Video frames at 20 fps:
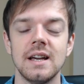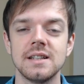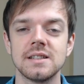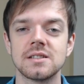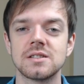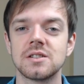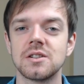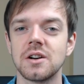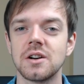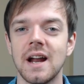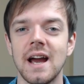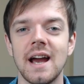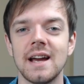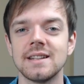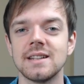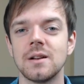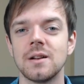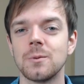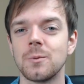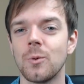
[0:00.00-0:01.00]
He is great
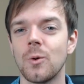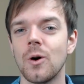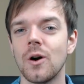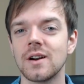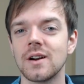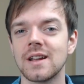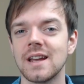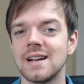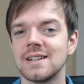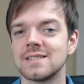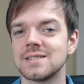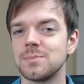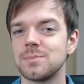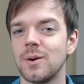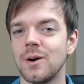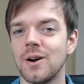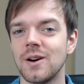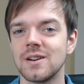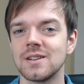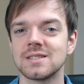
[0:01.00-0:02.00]
and work at
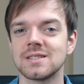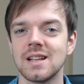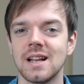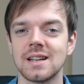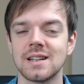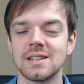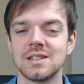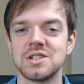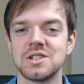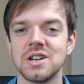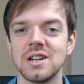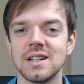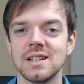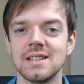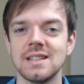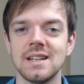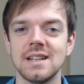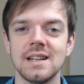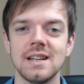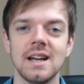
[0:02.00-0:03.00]
sports like
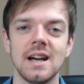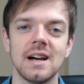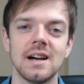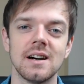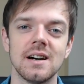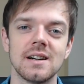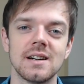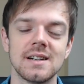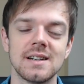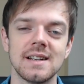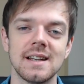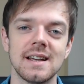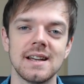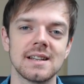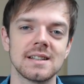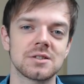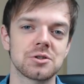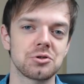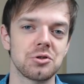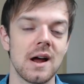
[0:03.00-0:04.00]
agility,
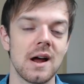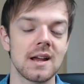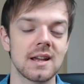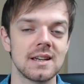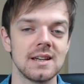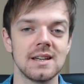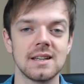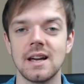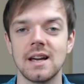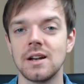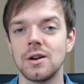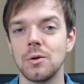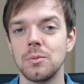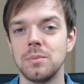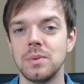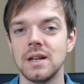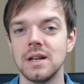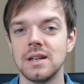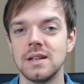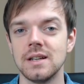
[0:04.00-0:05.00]
herding, tracking and
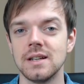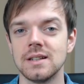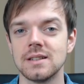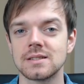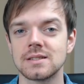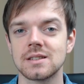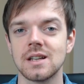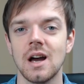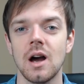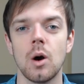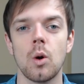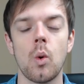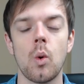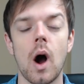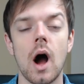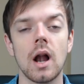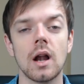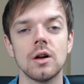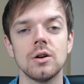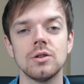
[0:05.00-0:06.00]
obedience.
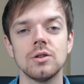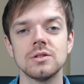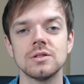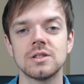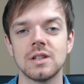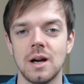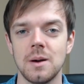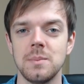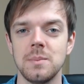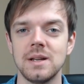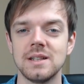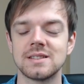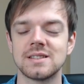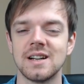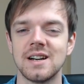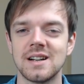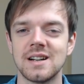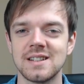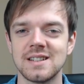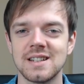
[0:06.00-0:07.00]
Vallhund means
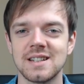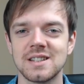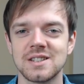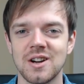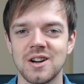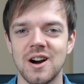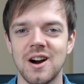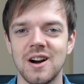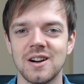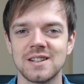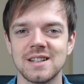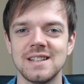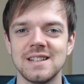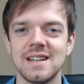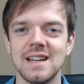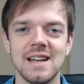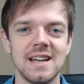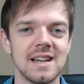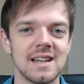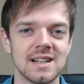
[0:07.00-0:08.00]
herding dog in
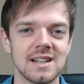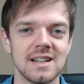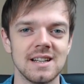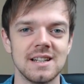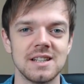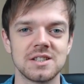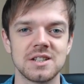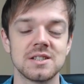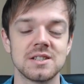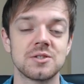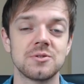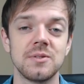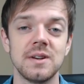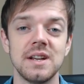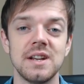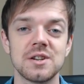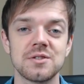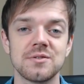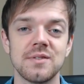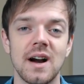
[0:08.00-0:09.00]
English and
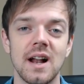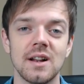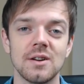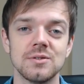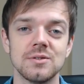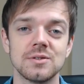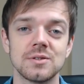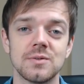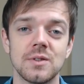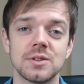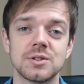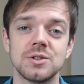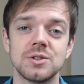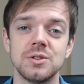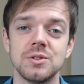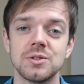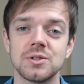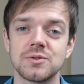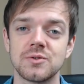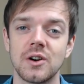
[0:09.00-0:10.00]
Swedish Vallhund was
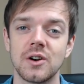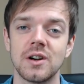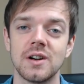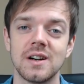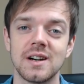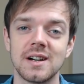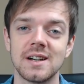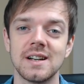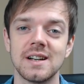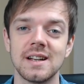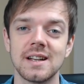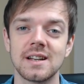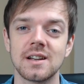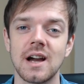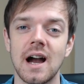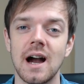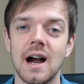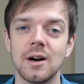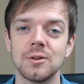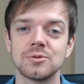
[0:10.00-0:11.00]
used for herding
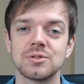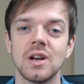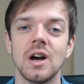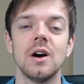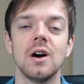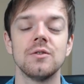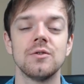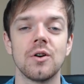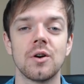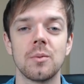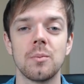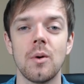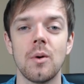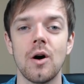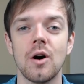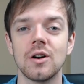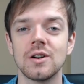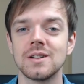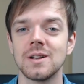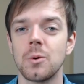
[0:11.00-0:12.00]
cows for
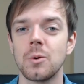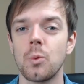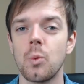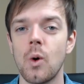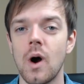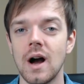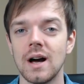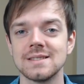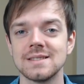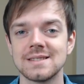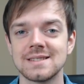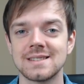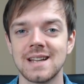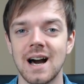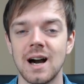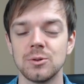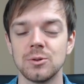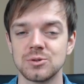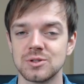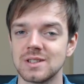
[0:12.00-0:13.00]
more than
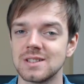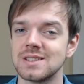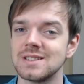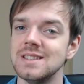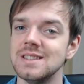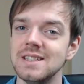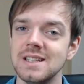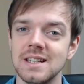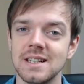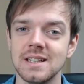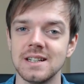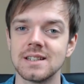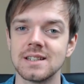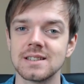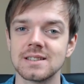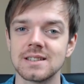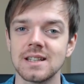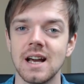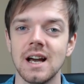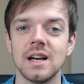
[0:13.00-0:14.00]
1000
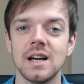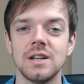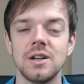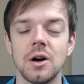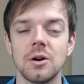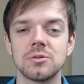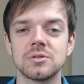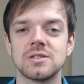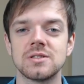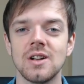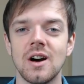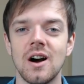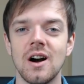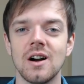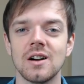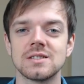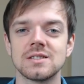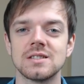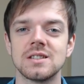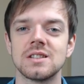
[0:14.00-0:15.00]
years. Those
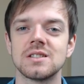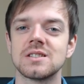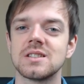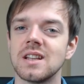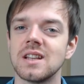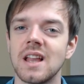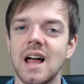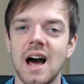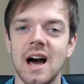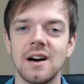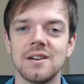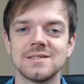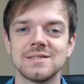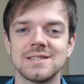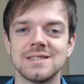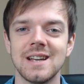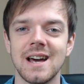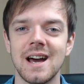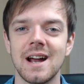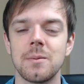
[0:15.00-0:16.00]
dogs just love
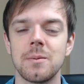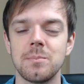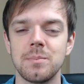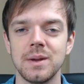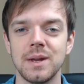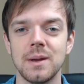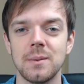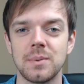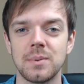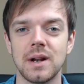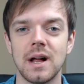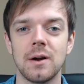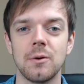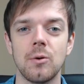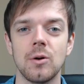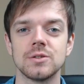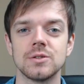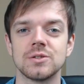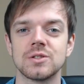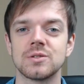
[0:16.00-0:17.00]
their people and
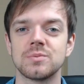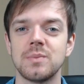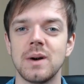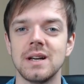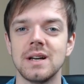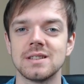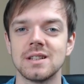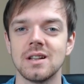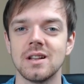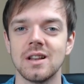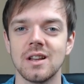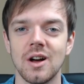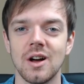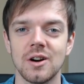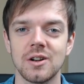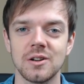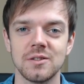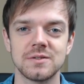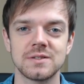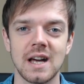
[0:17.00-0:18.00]
want to spend a
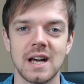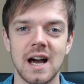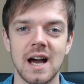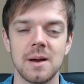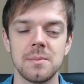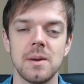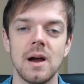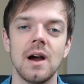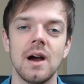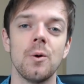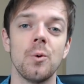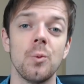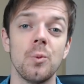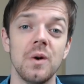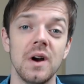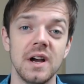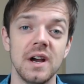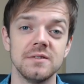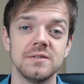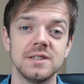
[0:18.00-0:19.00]
lot of time
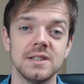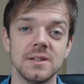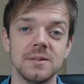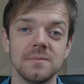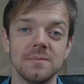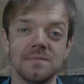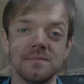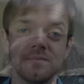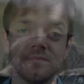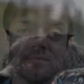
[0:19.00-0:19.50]
with them.